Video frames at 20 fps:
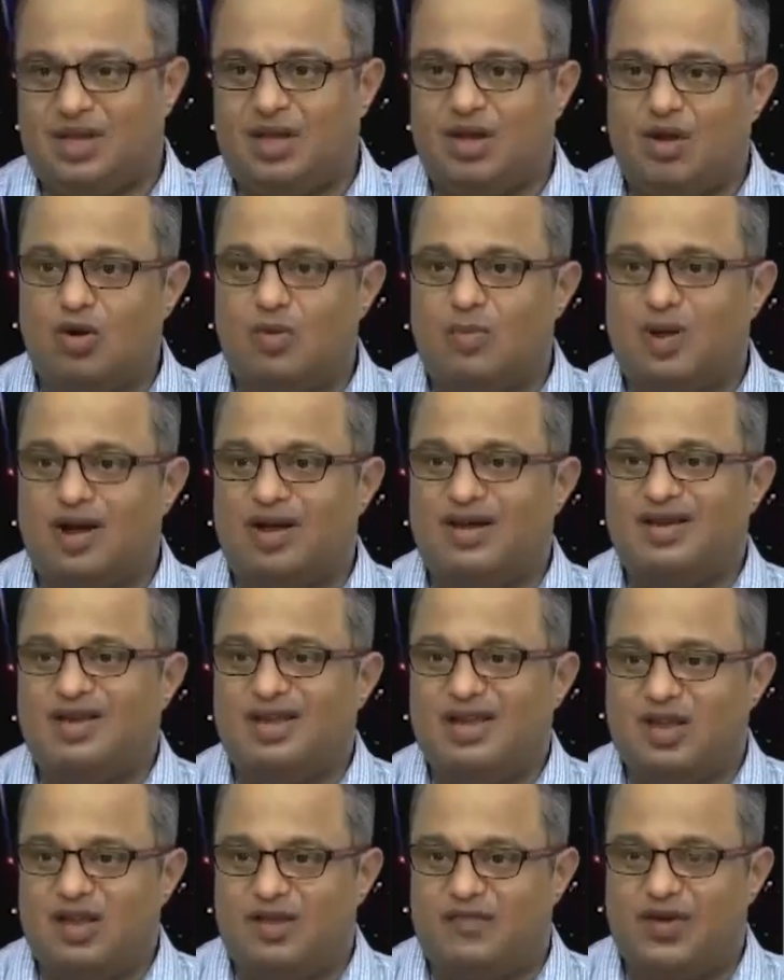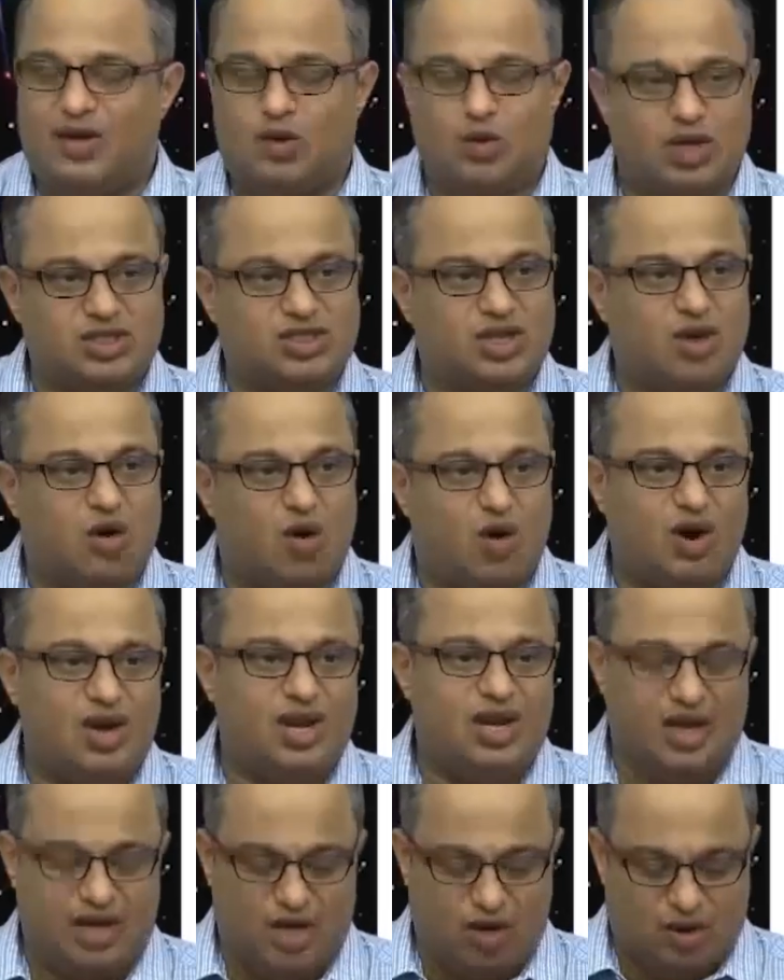Remember, if it was an
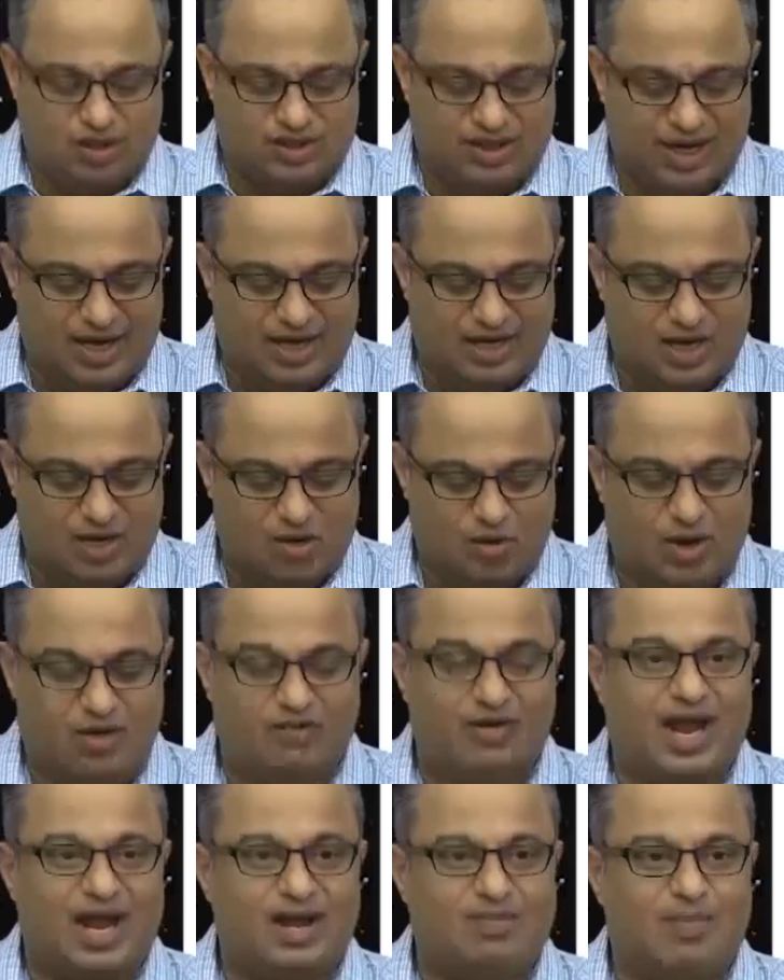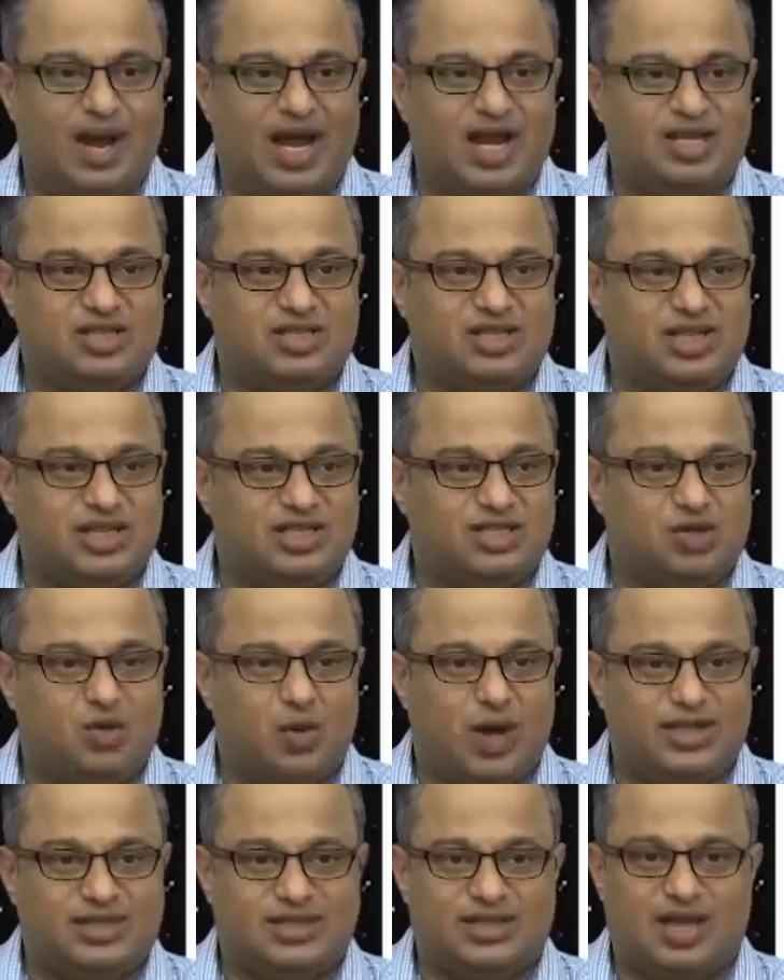ordinary oscillator, you would have had minus d
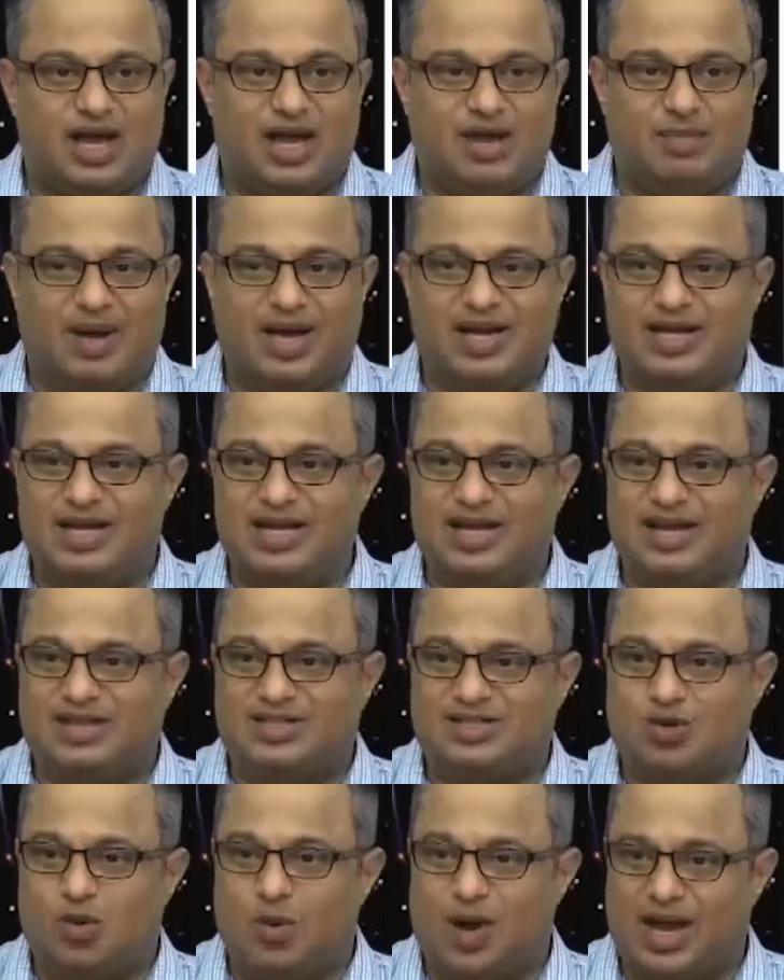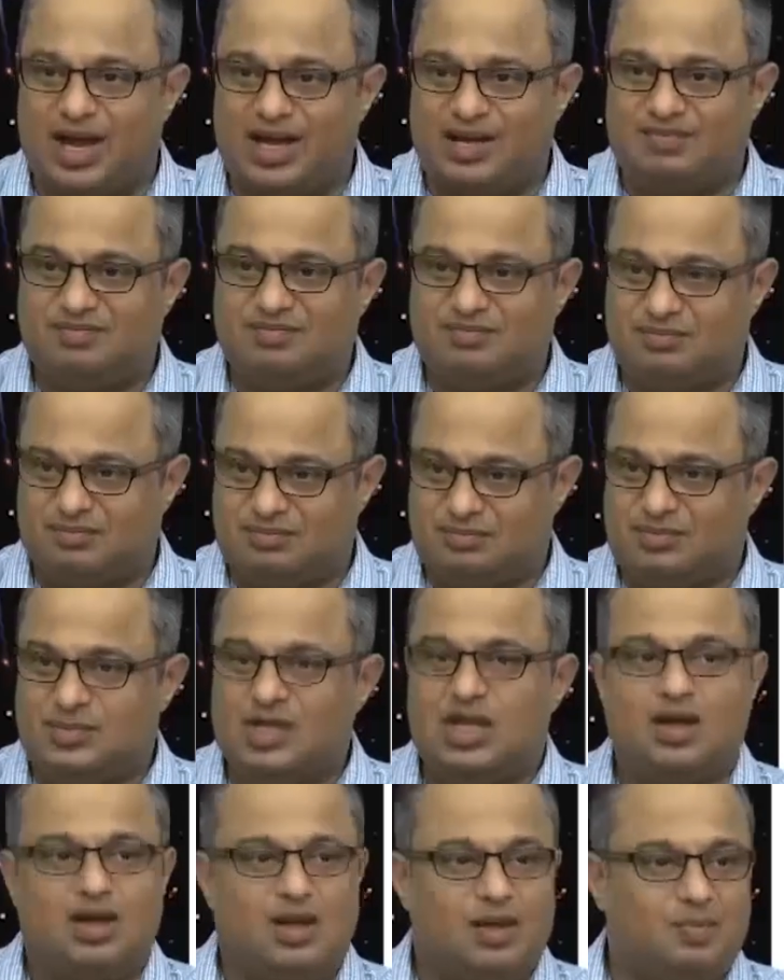squared psi by dx squared
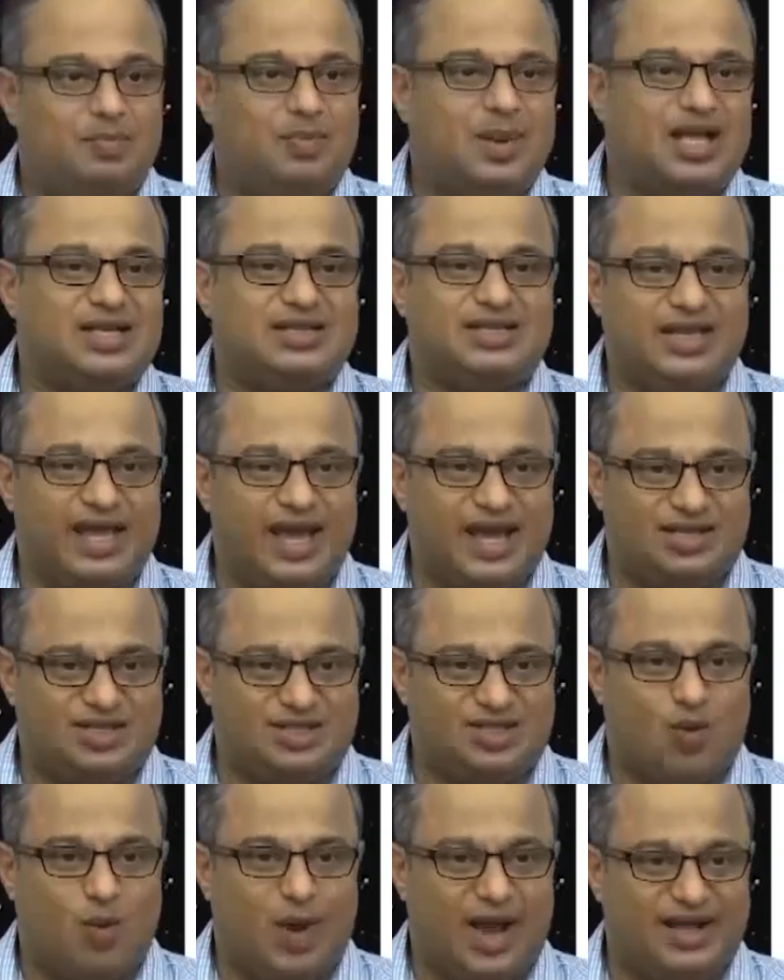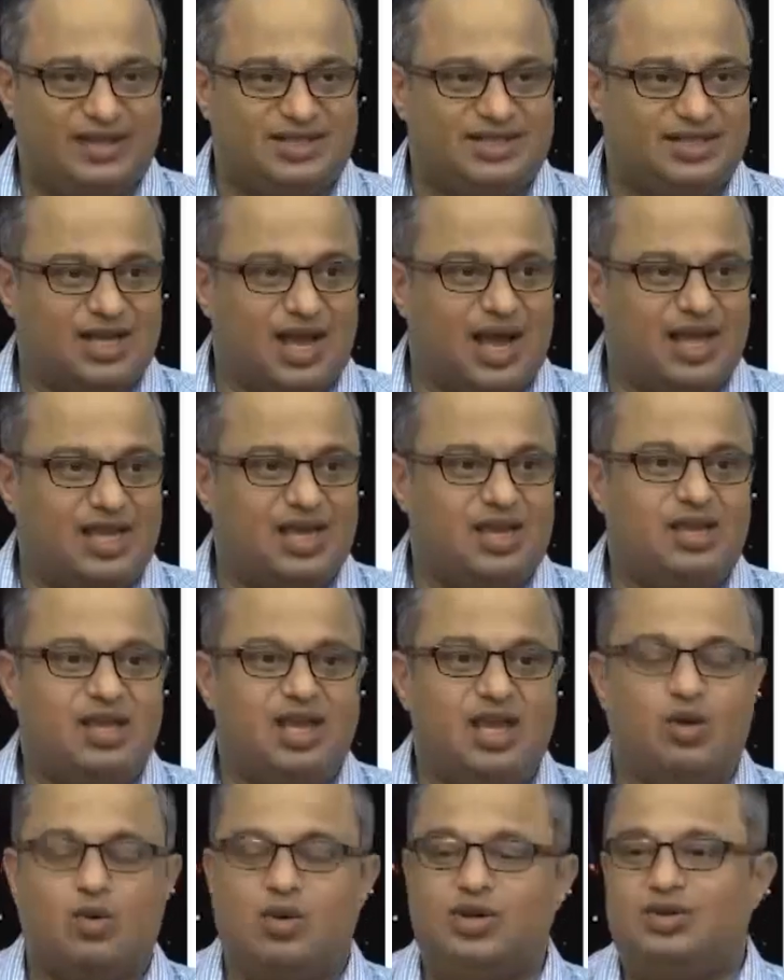plus x squared psi
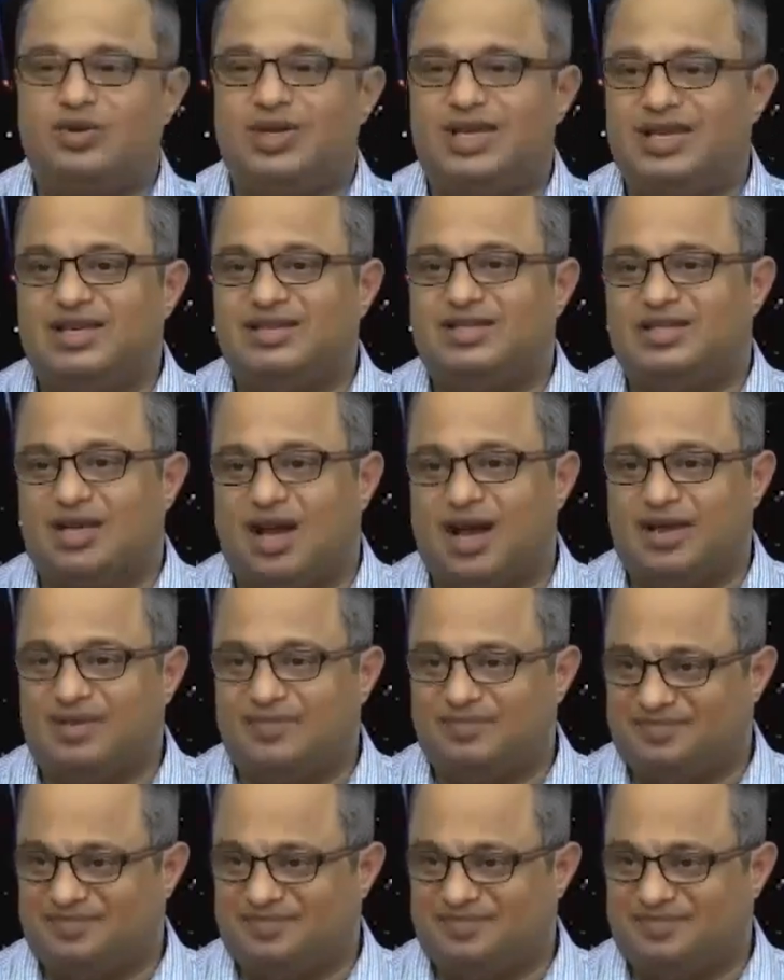equal to E psi.